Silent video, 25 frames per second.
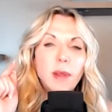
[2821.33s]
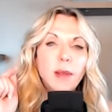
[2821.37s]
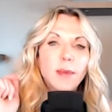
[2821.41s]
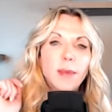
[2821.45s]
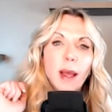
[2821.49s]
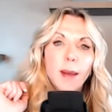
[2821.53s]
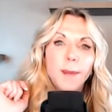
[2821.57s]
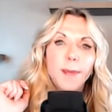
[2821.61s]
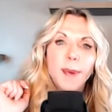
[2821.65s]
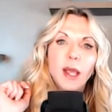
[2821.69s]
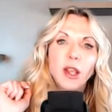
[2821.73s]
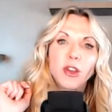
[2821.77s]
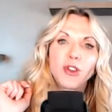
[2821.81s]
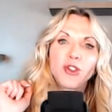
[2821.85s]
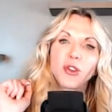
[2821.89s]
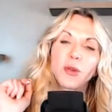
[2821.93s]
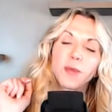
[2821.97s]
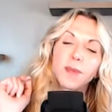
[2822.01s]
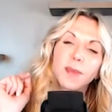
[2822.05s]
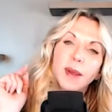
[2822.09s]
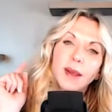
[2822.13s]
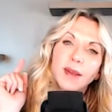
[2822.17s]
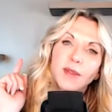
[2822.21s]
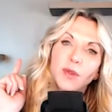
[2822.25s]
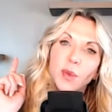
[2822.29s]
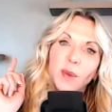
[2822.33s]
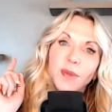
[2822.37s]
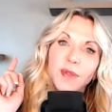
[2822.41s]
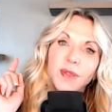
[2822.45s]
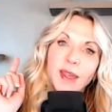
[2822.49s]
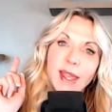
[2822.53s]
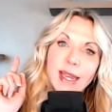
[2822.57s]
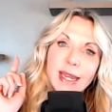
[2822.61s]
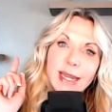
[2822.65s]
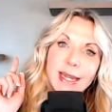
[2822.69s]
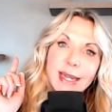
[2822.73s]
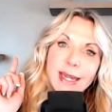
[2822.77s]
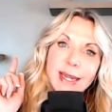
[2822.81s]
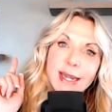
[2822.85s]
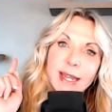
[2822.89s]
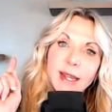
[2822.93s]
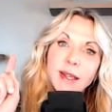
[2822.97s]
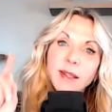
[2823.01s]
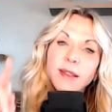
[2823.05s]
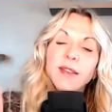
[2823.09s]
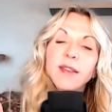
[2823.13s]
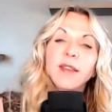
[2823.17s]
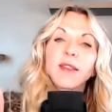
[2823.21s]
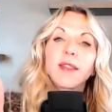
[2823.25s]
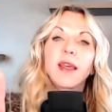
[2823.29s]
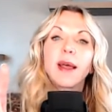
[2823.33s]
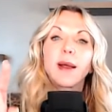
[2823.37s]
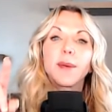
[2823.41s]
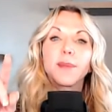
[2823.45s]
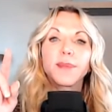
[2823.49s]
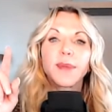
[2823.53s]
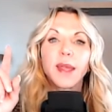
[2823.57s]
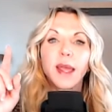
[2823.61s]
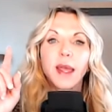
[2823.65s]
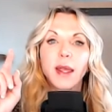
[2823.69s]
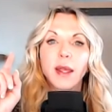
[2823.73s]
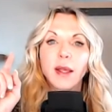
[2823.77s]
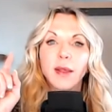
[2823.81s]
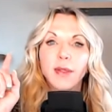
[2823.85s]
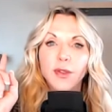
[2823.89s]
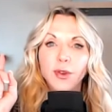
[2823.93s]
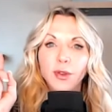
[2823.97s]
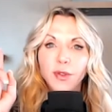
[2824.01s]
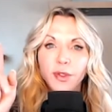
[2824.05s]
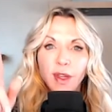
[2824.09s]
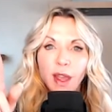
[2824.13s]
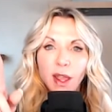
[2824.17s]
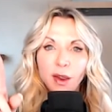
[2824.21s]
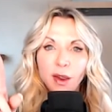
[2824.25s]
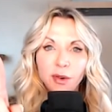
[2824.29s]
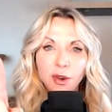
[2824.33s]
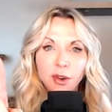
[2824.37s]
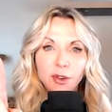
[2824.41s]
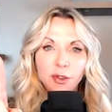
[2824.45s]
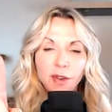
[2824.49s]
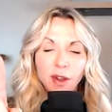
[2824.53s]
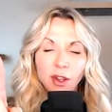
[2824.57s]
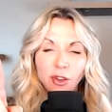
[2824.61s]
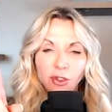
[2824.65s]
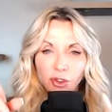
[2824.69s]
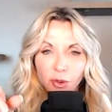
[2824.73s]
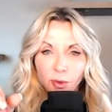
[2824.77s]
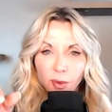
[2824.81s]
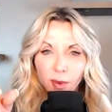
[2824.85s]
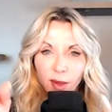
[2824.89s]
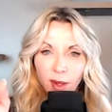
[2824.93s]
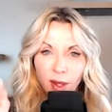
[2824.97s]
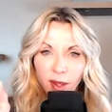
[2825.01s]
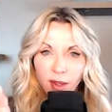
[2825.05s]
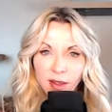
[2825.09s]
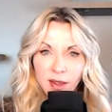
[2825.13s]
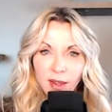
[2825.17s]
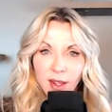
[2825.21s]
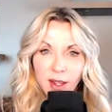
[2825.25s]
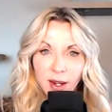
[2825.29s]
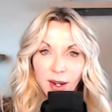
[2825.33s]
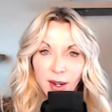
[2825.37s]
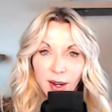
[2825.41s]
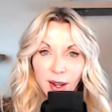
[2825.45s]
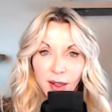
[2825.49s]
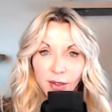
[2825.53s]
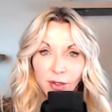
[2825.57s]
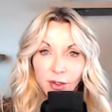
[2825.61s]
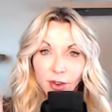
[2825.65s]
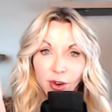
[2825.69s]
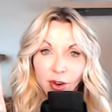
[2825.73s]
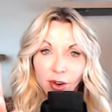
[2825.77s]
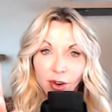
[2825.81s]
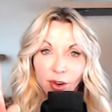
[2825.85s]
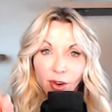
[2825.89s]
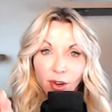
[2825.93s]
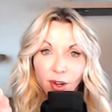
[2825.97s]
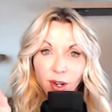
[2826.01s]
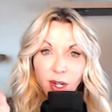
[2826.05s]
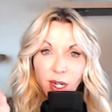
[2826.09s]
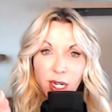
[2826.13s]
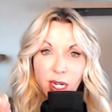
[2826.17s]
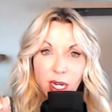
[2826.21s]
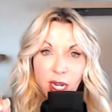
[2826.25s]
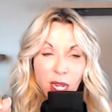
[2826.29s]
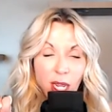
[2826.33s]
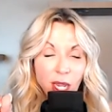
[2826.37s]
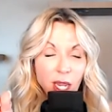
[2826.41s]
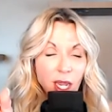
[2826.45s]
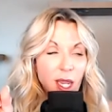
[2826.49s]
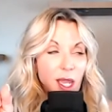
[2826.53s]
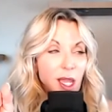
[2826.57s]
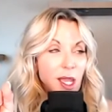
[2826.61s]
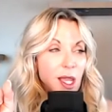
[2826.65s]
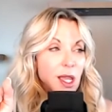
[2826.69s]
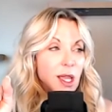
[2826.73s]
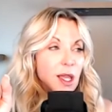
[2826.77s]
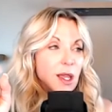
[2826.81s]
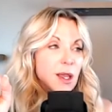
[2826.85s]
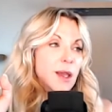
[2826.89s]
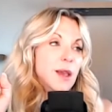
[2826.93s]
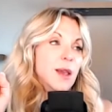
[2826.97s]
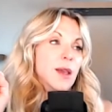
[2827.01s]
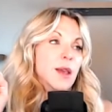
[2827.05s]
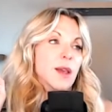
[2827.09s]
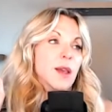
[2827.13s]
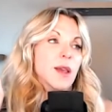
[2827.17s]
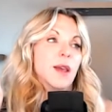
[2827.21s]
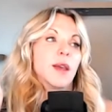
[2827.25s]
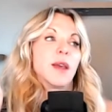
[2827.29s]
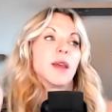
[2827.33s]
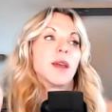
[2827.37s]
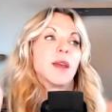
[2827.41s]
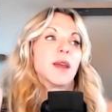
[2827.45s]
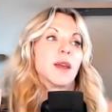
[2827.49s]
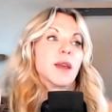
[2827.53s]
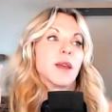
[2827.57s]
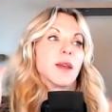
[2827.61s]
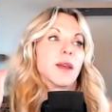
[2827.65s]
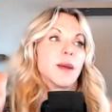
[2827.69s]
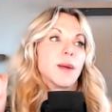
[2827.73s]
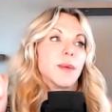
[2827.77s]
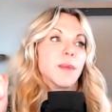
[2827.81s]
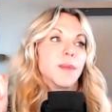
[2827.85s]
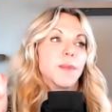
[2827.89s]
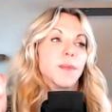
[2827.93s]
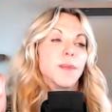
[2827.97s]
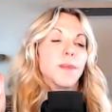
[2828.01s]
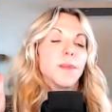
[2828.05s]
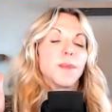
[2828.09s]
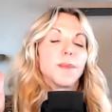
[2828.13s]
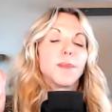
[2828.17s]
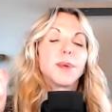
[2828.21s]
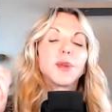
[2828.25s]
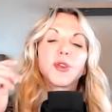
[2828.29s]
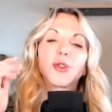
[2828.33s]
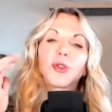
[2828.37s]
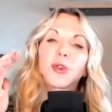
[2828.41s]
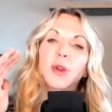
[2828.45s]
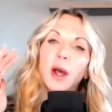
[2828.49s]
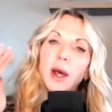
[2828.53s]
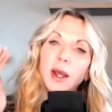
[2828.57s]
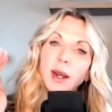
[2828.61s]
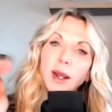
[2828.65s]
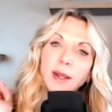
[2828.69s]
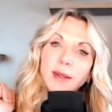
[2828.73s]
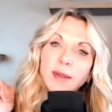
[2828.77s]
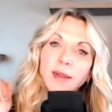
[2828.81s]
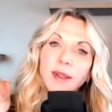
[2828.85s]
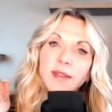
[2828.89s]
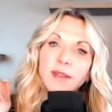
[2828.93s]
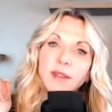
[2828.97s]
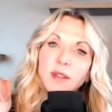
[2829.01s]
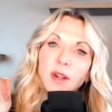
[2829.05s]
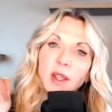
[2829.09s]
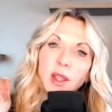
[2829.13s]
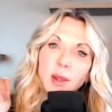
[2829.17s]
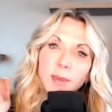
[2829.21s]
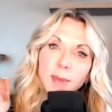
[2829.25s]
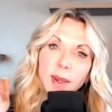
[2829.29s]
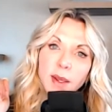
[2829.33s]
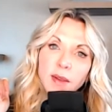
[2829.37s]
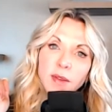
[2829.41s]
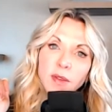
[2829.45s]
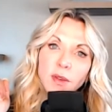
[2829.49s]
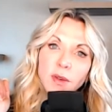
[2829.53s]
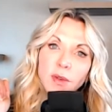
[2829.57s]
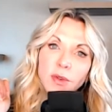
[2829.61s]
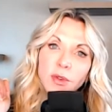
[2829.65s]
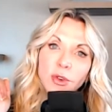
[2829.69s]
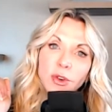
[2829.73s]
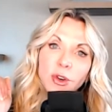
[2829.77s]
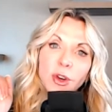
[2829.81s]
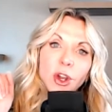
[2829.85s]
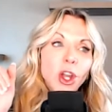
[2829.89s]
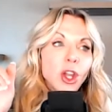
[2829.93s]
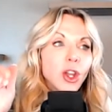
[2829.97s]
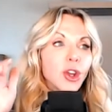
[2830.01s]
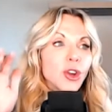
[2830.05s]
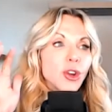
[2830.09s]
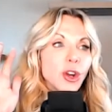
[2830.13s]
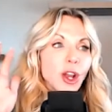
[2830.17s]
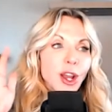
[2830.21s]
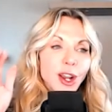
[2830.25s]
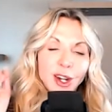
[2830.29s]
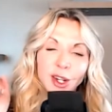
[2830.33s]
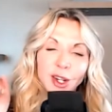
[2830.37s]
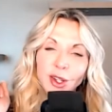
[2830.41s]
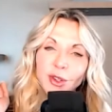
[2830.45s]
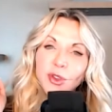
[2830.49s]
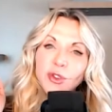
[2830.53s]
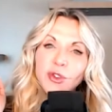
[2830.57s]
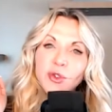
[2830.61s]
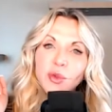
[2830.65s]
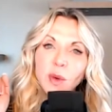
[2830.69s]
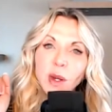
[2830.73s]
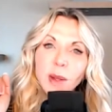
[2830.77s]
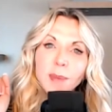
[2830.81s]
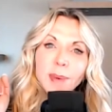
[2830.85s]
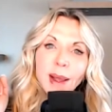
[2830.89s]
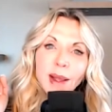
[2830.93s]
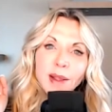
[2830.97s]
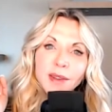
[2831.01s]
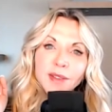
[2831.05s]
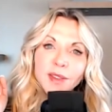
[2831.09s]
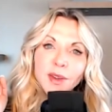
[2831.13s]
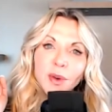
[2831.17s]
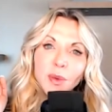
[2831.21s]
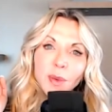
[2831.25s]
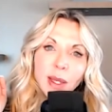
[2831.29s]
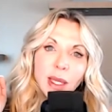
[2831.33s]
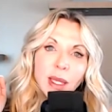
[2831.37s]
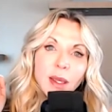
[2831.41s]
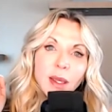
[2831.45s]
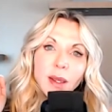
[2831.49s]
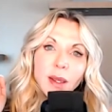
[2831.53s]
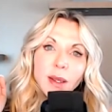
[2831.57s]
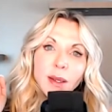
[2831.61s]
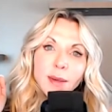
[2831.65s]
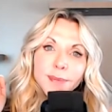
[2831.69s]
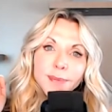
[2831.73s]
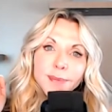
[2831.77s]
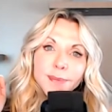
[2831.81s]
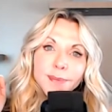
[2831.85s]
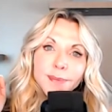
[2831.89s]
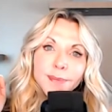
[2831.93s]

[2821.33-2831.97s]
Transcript: be my patient because what they did to them tanked their thyroid function, but that's another day. But you're not a contestant on The Biggest Loser. You're not going to lose 20 pounds in a week.